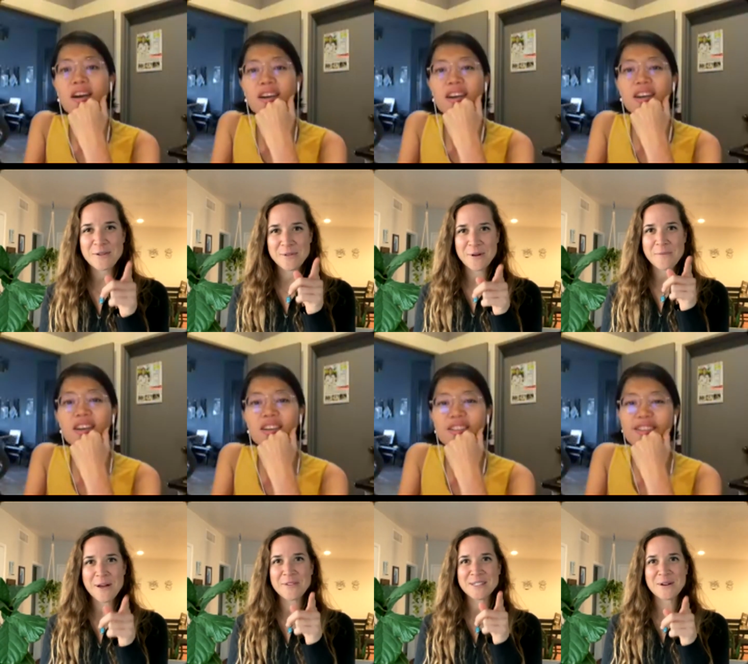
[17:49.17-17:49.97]

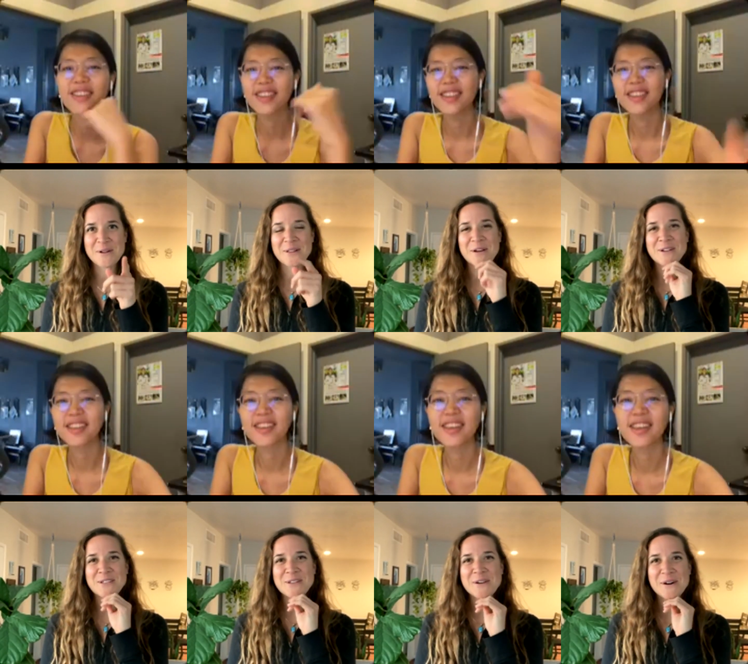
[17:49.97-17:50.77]
Speaker 1: oh. here
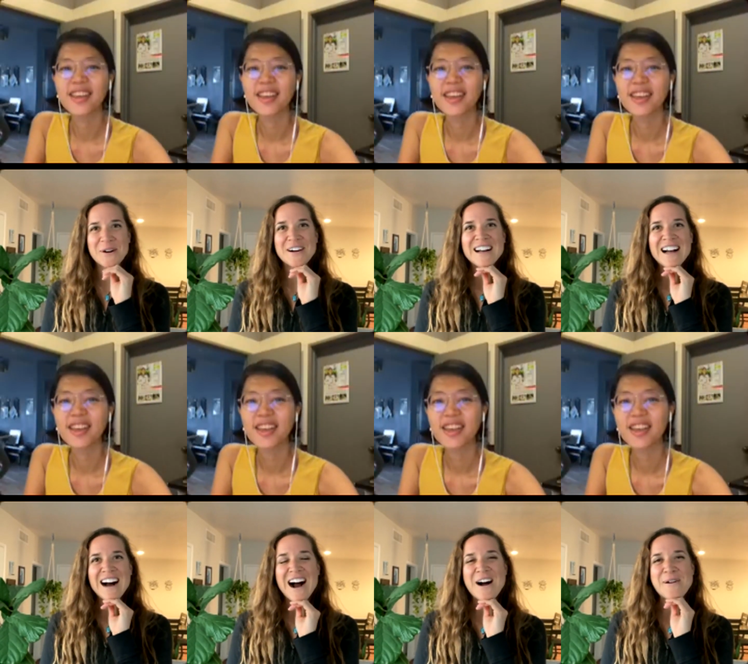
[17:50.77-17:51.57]
too.
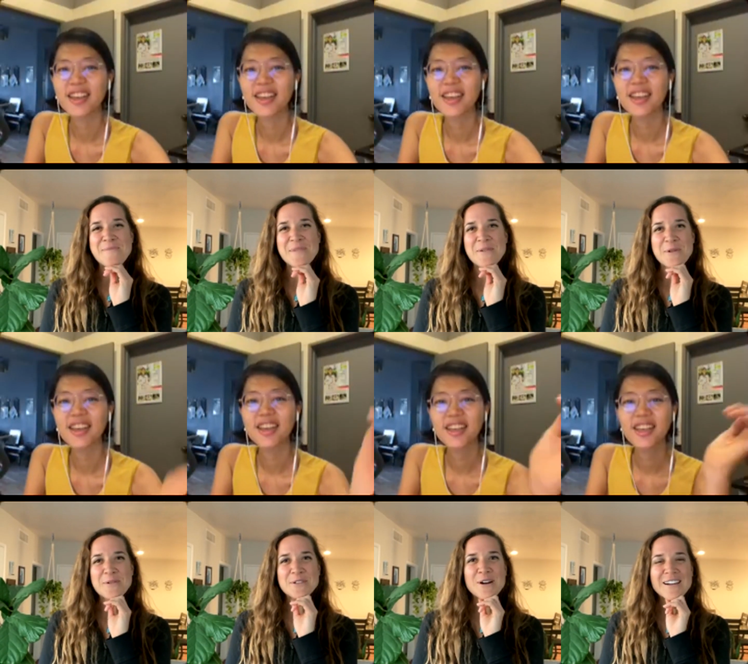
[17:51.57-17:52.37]
Um, we
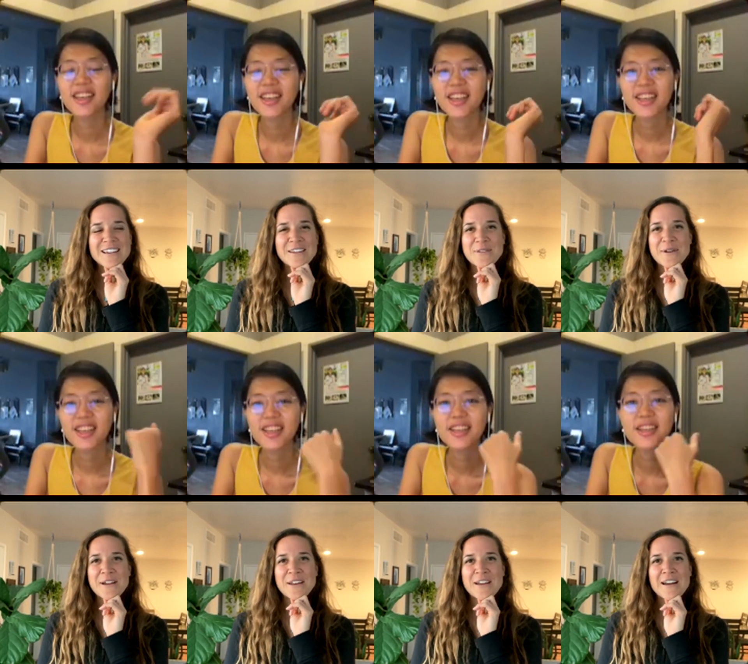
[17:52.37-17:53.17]
were talking with her
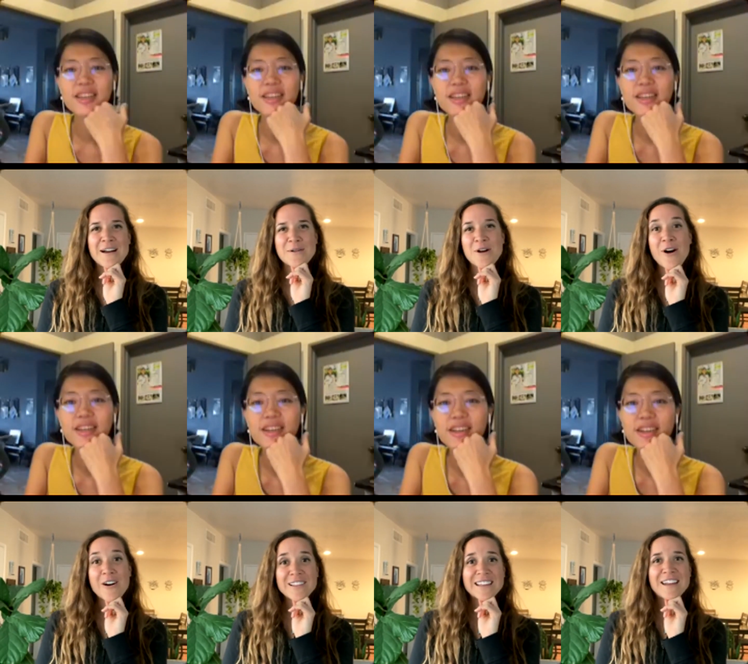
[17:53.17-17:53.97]
and uh,
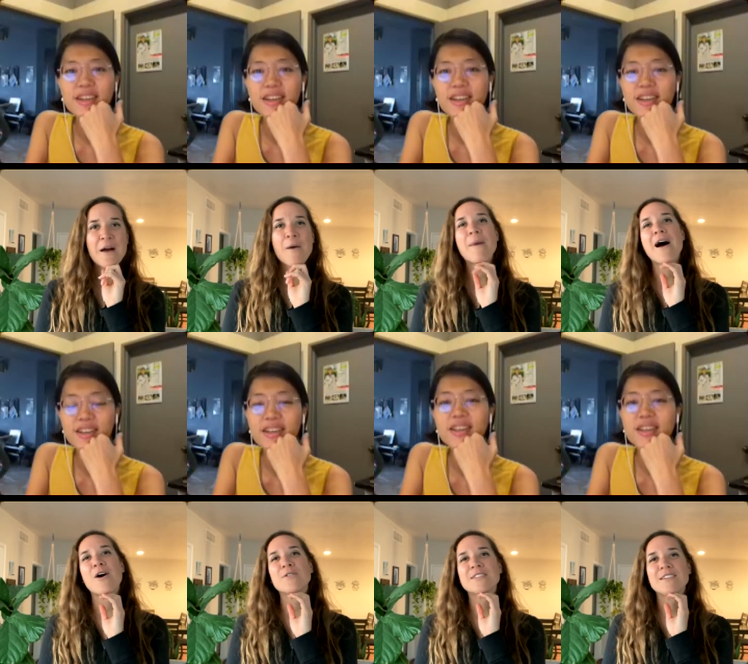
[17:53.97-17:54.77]
Colin
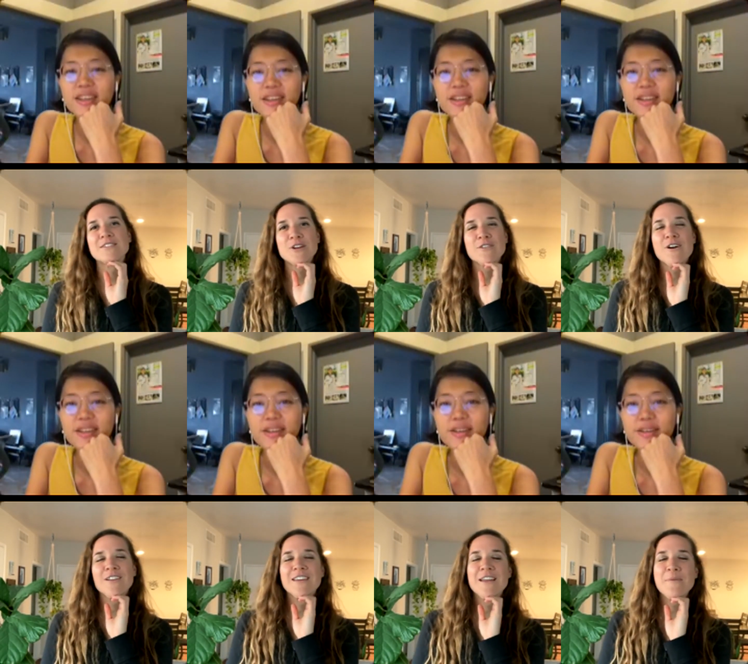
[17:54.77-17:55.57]
about Chef
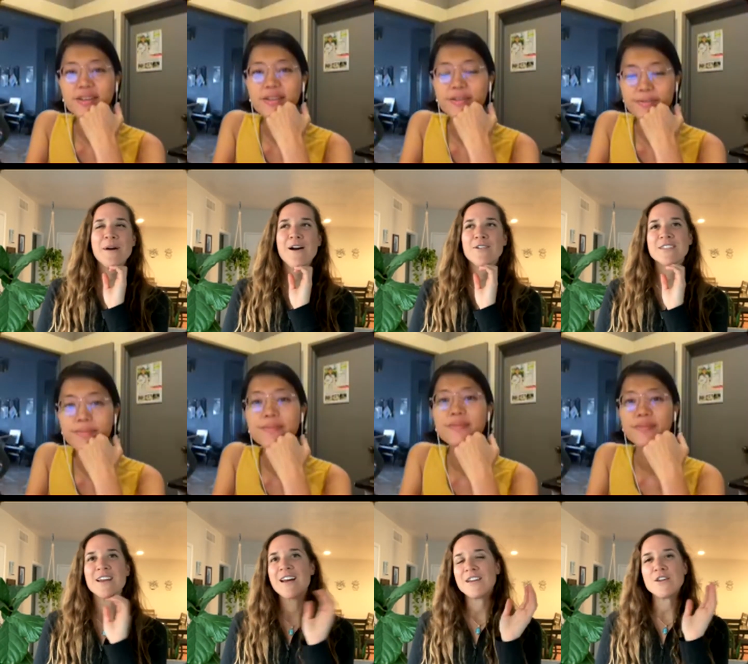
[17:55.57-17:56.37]
Colin about
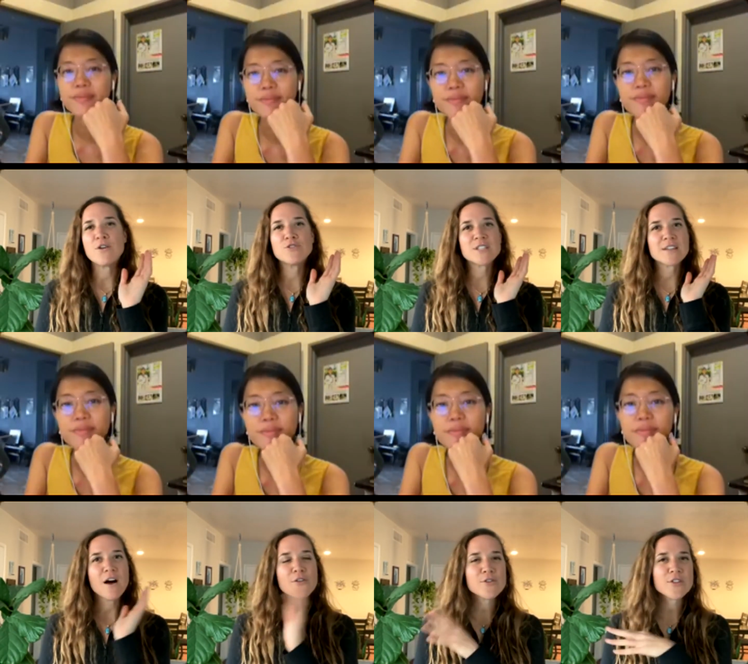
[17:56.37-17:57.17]
you know just
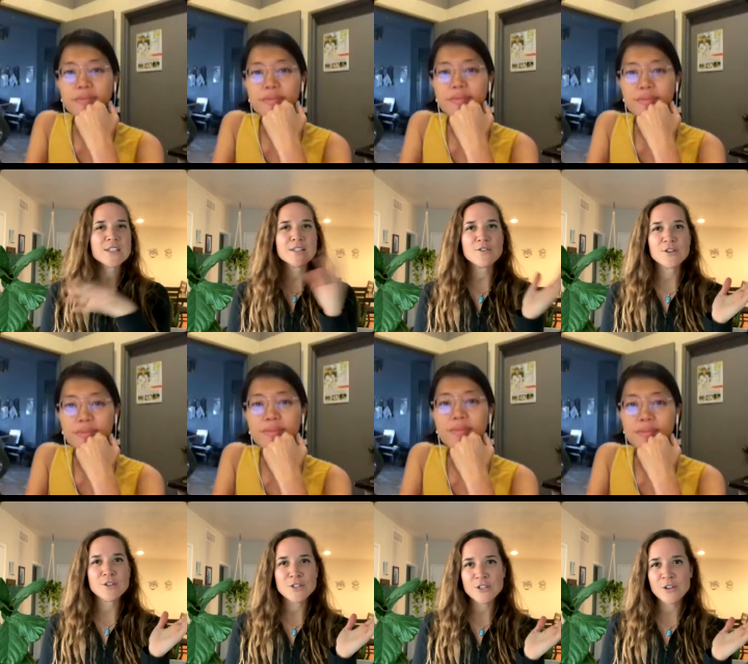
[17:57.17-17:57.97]
other things that you
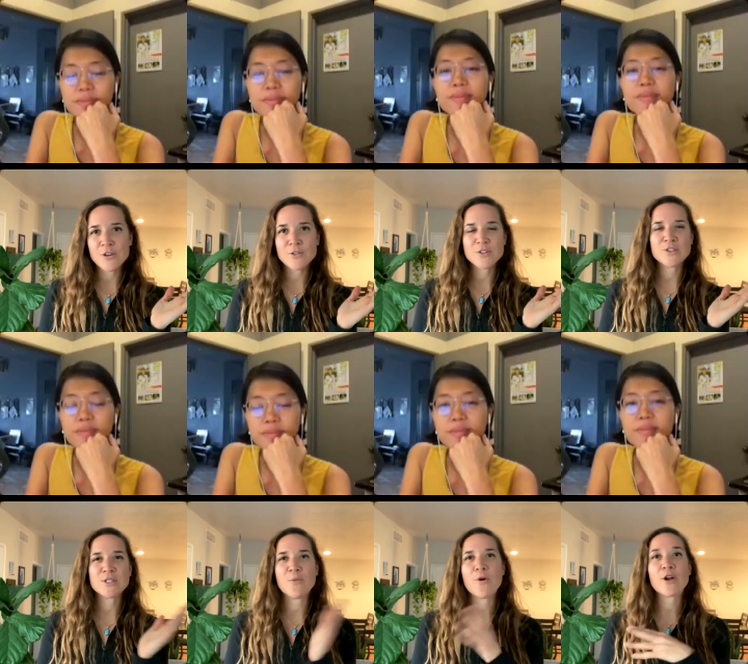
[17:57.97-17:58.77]
can do to
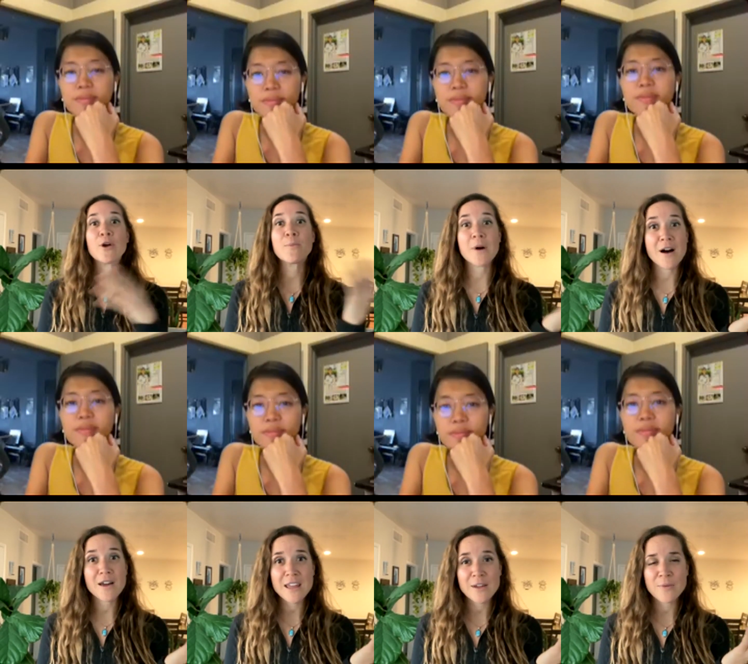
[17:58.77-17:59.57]
support your
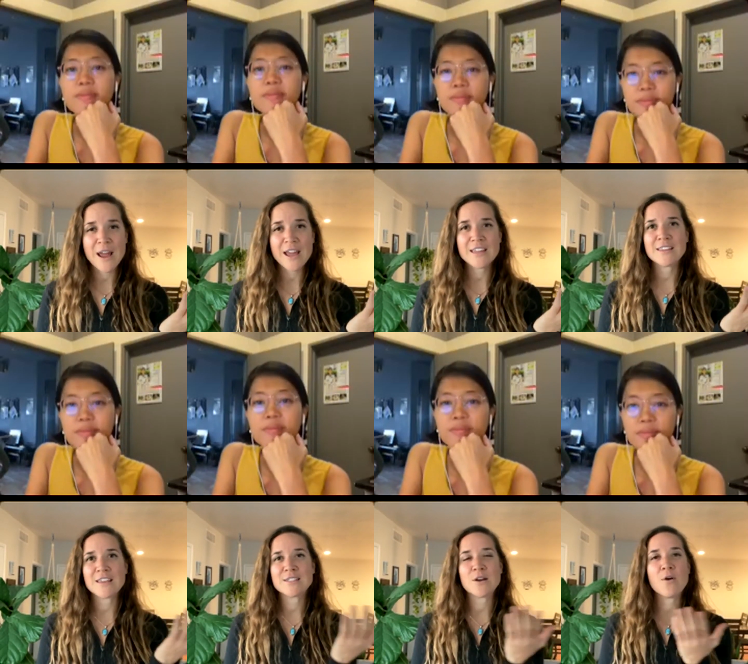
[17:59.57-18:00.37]
body, right?
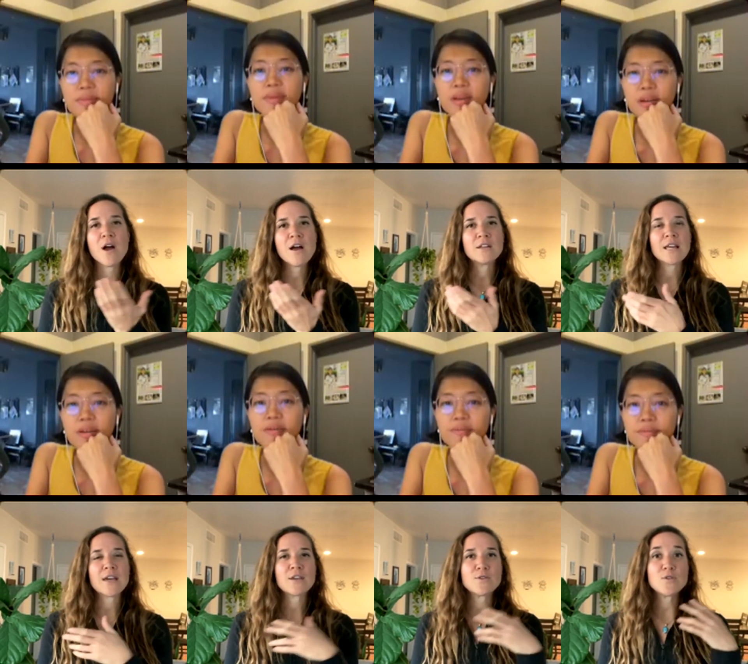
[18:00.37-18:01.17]
Like so,
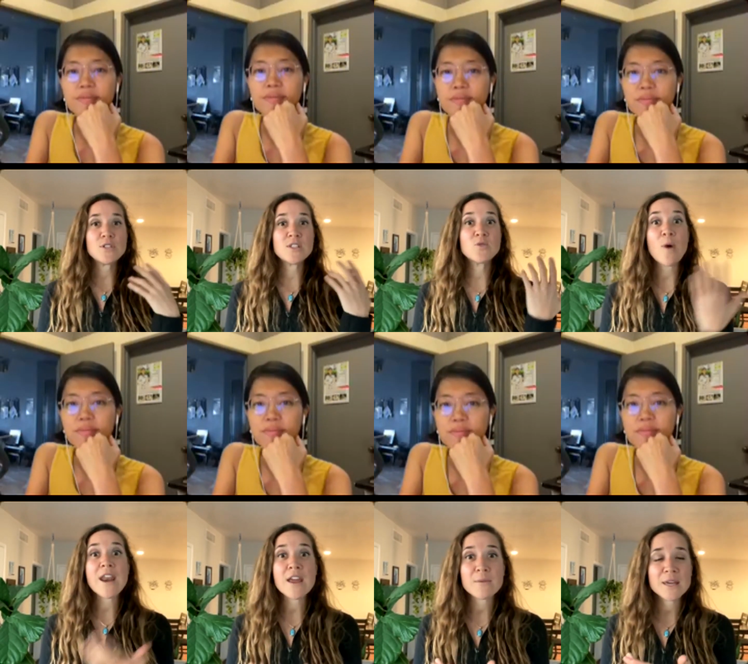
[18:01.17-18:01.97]
like
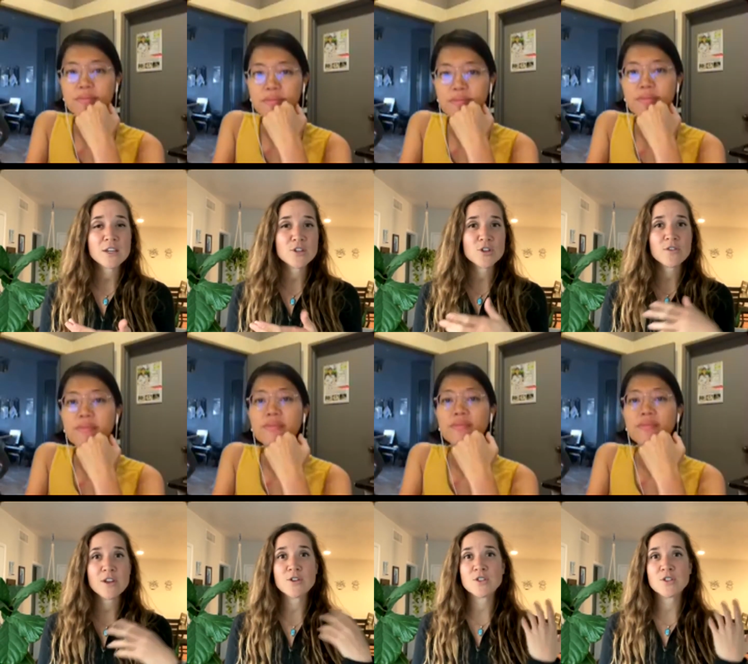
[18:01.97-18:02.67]
sweating, making sure that you're